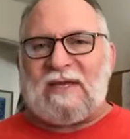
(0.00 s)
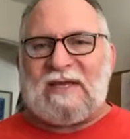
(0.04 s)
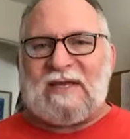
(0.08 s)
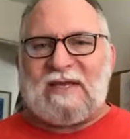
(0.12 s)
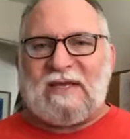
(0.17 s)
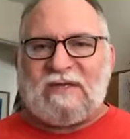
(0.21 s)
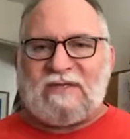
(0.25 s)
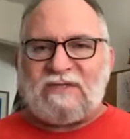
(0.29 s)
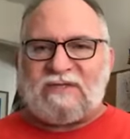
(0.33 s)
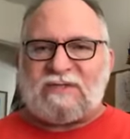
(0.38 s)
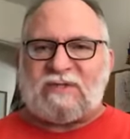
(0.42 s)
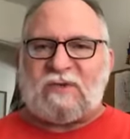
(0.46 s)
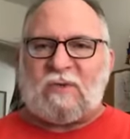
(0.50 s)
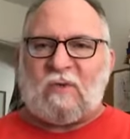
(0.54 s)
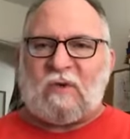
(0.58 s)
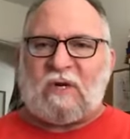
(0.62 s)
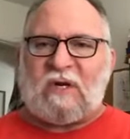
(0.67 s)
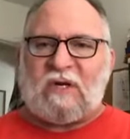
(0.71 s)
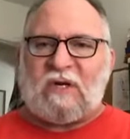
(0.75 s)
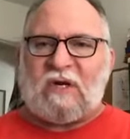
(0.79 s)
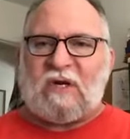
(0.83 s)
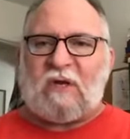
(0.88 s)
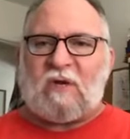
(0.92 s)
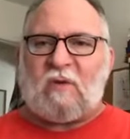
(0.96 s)

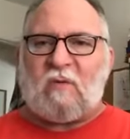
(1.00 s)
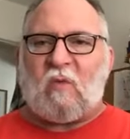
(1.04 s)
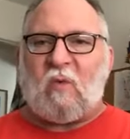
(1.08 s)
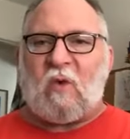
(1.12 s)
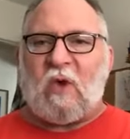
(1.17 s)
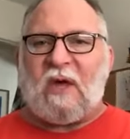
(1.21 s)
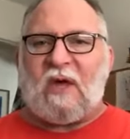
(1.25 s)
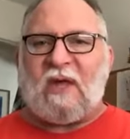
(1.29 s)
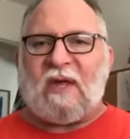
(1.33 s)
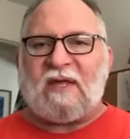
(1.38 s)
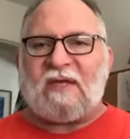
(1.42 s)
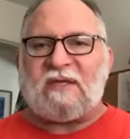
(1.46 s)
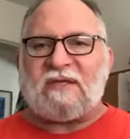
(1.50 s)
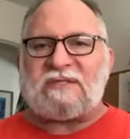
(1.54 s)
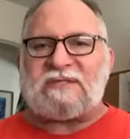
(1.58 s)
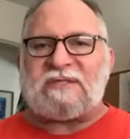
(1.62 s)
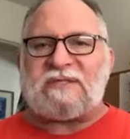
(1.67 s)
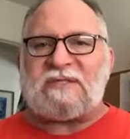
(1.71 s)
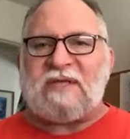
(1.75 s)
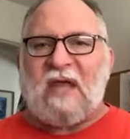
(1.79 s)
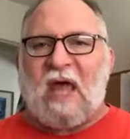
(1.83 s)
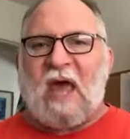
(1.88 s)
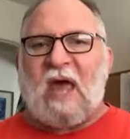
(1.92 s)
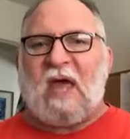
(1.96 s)
Israel
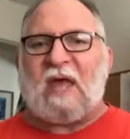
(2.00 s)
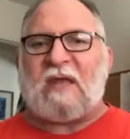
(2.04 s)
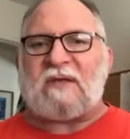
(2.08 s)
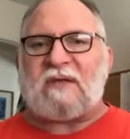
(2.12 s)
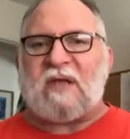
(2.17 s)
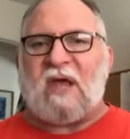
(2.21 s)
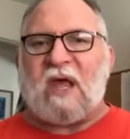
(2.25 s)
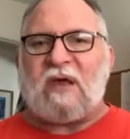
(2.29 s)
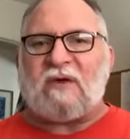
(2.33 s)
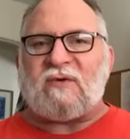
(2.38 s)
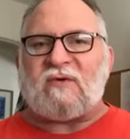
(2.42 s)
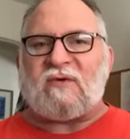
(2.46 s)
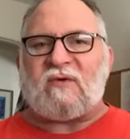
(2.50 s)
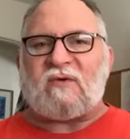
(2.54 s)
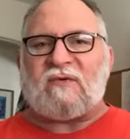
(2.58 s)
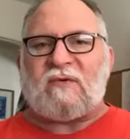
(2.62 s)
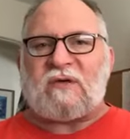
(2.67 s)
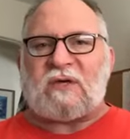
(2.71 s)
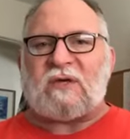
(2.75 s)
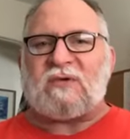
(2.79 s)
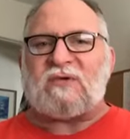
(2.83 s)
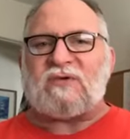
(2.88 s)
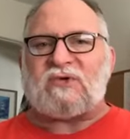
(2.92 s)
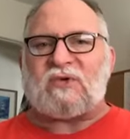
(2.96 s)
was not under the
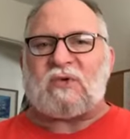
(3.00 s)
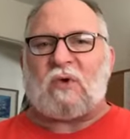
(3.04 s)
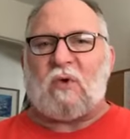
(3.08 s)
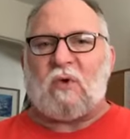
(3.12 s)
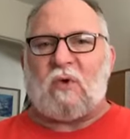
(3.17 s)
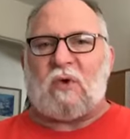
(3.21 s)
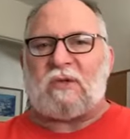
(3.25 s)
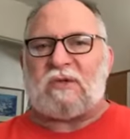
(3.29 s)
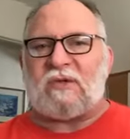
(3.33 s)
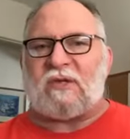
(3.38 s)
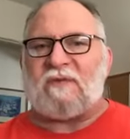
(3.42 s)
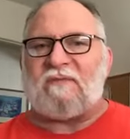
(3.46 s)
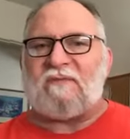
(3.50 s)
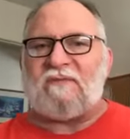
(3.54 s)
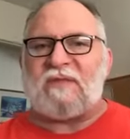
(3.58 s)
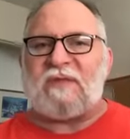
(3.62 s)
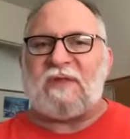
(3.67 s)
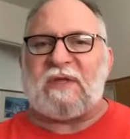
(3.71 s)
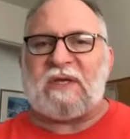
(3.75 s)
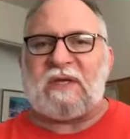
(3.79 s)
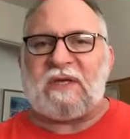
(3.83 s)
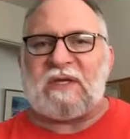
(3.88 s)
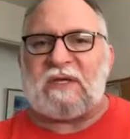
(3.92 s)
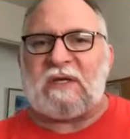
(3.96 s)
control of
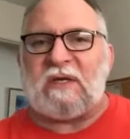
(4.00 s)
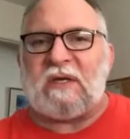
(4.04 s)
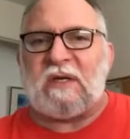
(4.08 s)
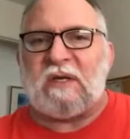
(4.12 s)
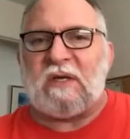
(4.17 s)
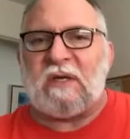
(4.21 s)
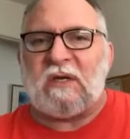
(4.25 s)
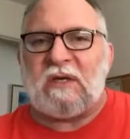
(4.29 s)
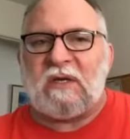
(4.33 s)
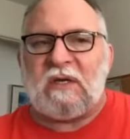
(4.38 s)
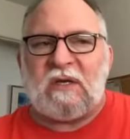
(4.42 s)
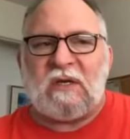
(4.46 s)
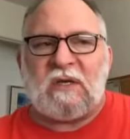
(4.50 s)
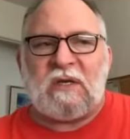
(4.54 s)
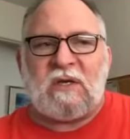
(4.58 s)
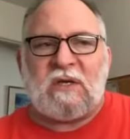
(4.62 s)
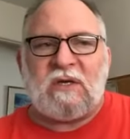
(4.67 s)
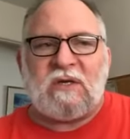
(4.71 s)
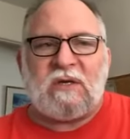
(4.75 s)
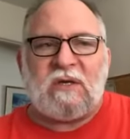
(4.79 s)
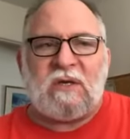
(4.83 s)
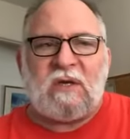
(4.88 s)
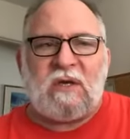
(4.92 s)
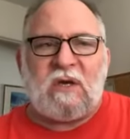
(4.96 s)
the
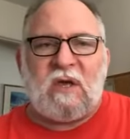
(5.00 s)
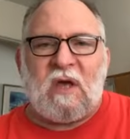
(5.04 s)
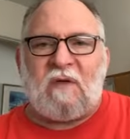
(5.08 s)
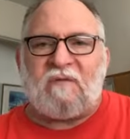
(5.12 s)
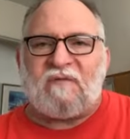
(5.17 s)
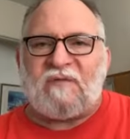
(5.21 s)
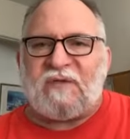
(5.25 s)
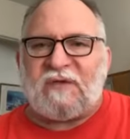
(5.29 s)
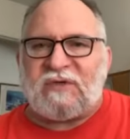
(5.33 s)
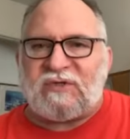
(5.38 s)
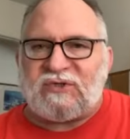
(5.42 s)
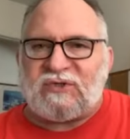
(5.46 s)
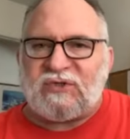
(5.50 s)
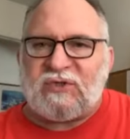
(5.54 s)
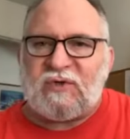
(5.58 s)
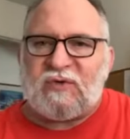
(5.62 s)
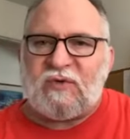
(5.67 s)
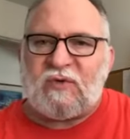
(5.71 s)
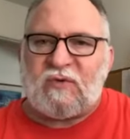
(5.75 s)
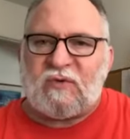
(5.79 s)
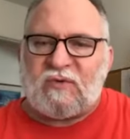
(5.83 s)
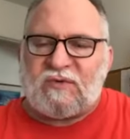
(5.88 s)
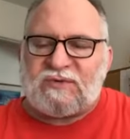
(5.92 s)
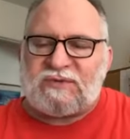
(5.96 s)

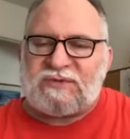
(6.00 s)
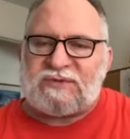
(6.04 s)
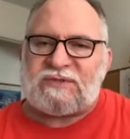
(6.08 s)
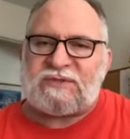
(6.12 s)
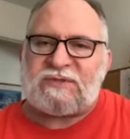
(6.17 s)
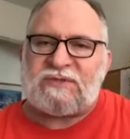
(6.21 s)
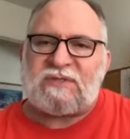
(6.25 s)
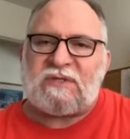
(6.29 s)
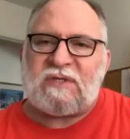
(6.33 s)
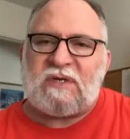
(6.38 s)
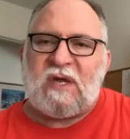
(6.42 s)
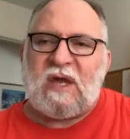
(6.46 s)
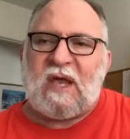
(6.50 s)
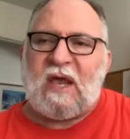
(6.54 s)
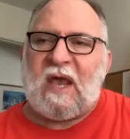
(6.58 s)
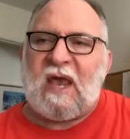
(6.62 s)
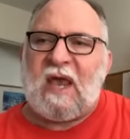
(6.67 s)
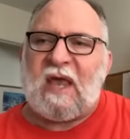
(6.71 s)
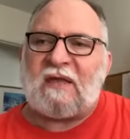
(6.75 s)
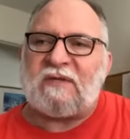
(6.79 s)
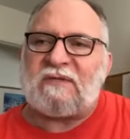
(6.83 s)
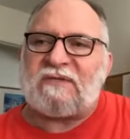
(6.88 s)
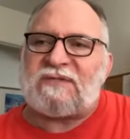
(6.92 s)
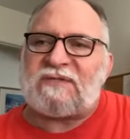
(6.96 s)
Jews.
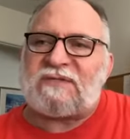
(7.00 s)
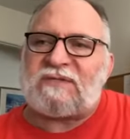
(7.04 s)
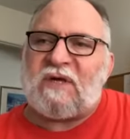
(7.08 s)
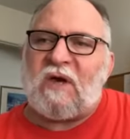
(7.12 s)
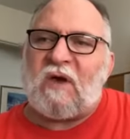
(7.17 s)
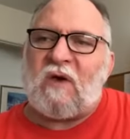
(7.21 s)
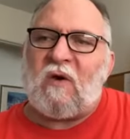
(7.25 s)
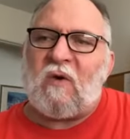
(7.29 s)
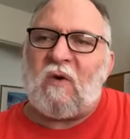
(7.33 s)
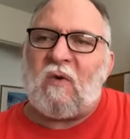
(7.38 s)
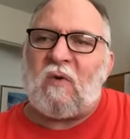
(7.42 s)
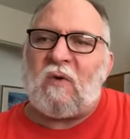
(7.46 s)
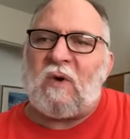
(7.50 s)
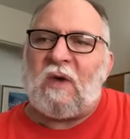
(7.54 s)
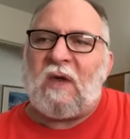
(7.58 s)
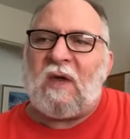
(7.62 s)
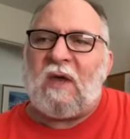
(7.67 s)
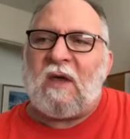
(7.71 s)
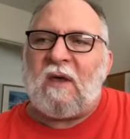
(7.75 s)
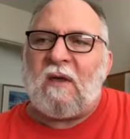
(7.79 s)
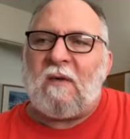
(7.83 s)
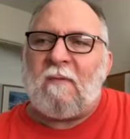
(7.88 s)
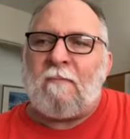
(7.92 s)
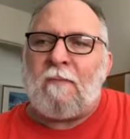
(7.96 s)
And so
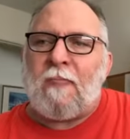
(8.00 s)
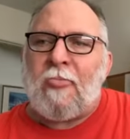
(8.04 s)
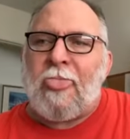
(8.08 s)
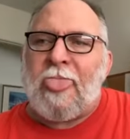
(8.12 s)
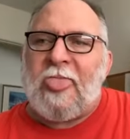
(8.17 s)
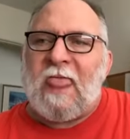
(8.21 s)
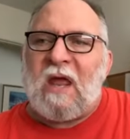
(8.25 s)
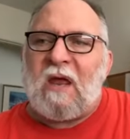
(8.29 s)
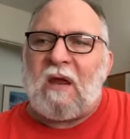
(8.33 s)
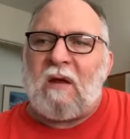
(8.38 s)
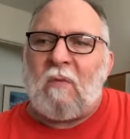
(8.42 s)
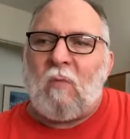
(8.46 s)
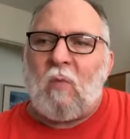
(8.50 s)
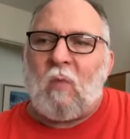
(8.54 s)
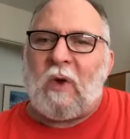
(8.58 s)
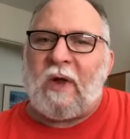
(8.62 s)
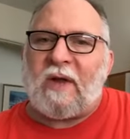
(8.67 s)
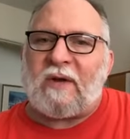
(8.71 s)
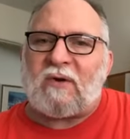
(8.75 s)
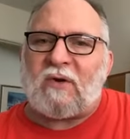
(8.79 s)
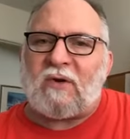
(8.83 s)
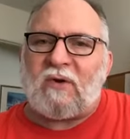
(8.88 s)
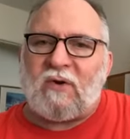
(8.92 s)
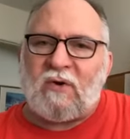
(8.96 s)

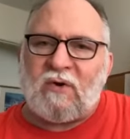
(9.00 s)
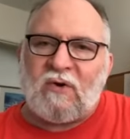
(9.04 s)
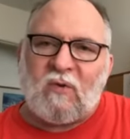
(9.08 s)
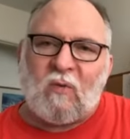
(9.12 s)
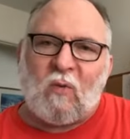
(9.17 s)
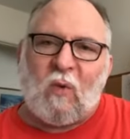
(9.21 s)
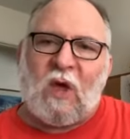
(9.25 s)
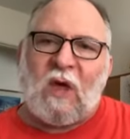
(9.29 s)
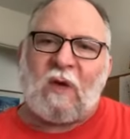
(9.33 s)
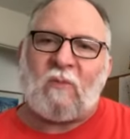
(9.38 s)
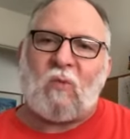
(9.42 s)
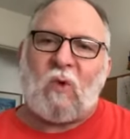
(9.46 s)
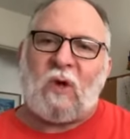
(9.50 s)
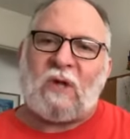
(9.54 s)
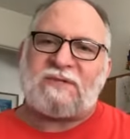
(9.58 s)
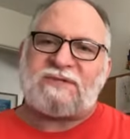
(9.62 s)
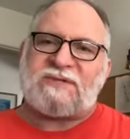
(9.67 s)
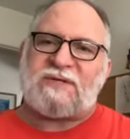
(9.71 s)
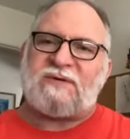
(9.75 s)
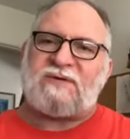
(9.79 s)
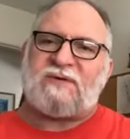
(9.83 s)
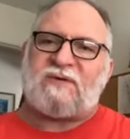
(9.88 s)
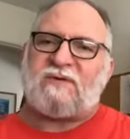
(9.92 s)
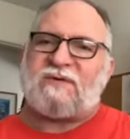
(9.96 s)
what Erdogan
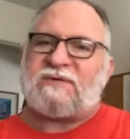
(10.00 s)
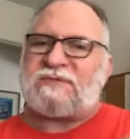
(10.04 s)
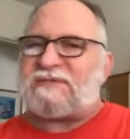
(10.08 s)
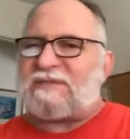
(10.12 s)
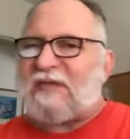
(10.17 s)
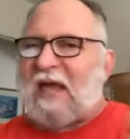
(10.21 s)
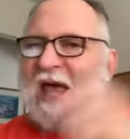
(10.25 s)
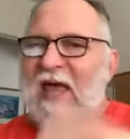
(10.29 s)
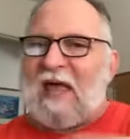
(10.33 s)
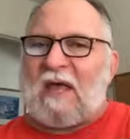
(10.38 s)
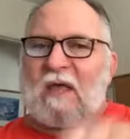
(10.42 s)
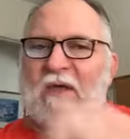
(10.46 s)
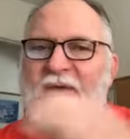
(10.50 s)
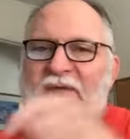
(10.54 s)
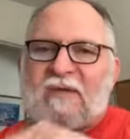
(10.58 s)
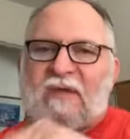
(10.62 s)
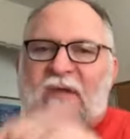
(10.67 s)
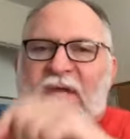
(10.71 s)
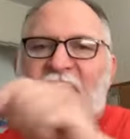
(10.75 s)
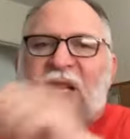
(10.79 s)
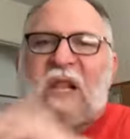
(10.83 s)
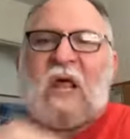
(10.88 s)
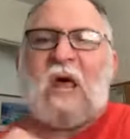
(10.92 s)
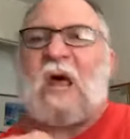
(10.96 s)
wants to do is dial the
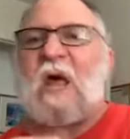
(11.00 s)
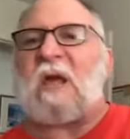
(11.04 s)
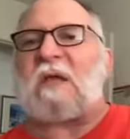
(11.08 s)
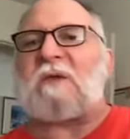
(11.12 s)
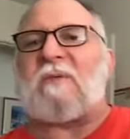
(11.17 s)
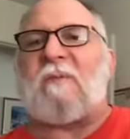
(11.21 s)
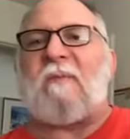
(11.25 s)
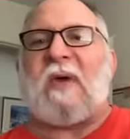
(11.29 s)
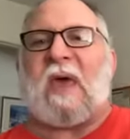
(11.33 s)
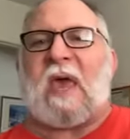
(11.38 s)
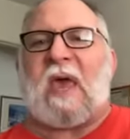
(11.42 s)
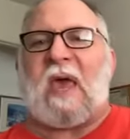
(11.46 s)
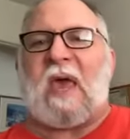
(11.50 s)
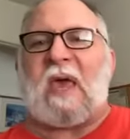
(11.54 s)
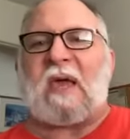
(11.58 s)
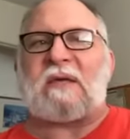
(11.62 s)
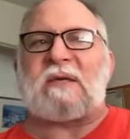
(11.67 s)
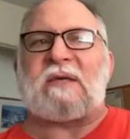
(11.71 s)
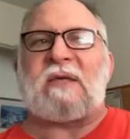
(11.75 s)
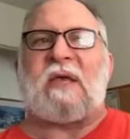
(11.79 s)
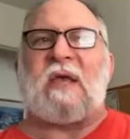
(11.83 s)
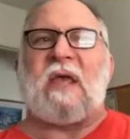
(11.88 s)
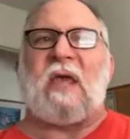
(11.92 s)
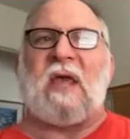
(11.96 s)
clock
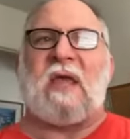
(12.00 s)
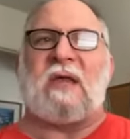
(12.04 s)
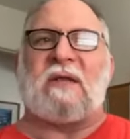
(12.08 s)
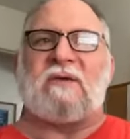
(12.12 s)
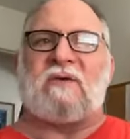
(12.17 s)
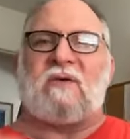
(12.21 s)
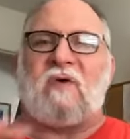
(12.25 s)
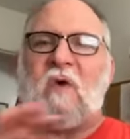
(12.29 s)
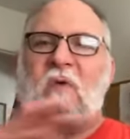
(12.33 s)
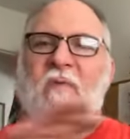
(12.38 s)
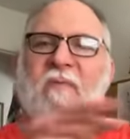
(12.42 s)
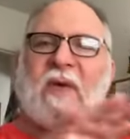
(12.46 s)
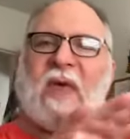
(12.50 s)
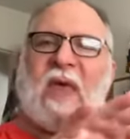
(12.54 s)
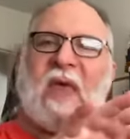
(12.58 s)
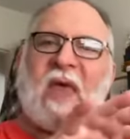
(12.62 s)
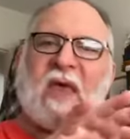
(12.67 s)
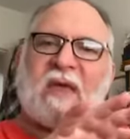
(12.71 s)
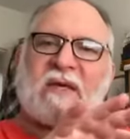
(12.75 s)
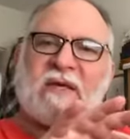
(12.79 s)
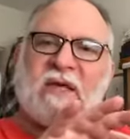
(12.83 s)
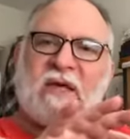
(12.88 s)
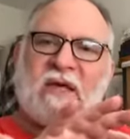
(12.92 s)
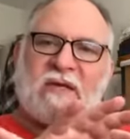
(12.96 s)
back and go
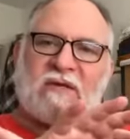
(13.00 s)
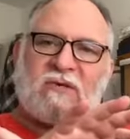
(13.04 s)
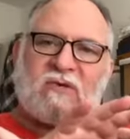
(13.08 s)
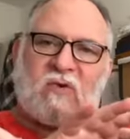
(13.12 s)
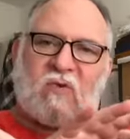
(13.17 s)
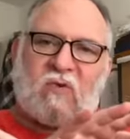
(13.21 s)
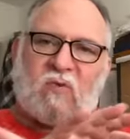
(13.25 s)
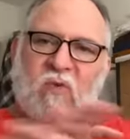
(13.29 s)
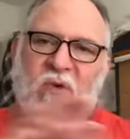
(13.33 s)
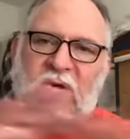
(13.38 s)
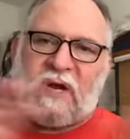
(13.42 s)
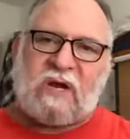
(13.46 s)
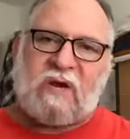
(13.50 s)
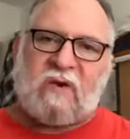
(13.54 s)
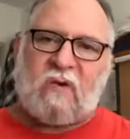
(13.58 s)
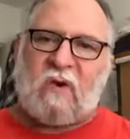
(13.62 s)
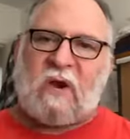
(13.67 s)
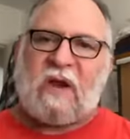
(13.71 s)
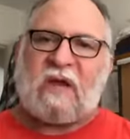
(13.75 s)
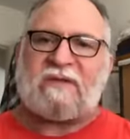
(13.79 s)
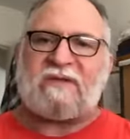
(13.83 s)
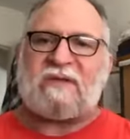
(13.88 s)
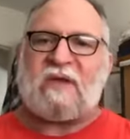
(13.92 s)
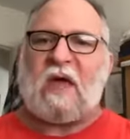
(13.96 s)
back and
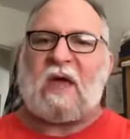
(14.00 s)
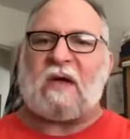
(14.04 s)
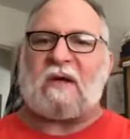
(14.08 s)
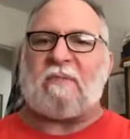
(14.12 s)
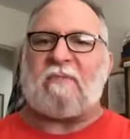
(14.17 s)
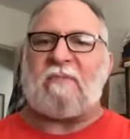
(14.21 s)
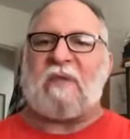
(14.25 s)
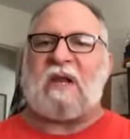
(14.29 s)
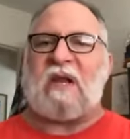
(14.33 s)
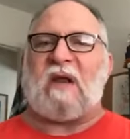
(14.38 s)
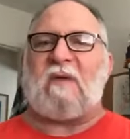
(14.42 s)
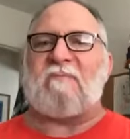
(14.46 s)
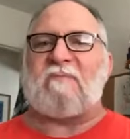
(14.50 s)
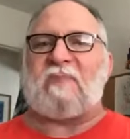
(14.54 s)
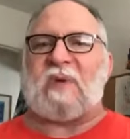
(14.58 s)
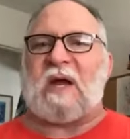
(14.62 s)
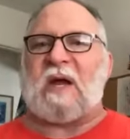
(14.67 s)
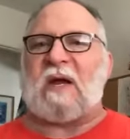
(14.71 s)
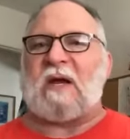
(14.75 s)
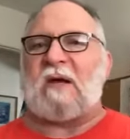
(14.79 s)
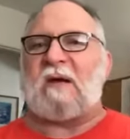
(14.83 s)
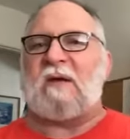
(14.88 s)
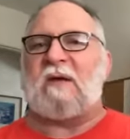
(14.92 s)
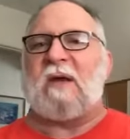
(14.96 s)
recreate the Ottoman
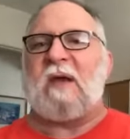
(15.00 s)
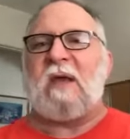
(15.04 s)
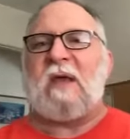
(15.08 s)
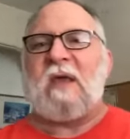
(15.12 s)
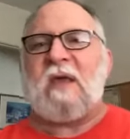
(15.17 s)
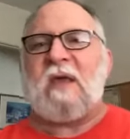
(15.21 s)
Empire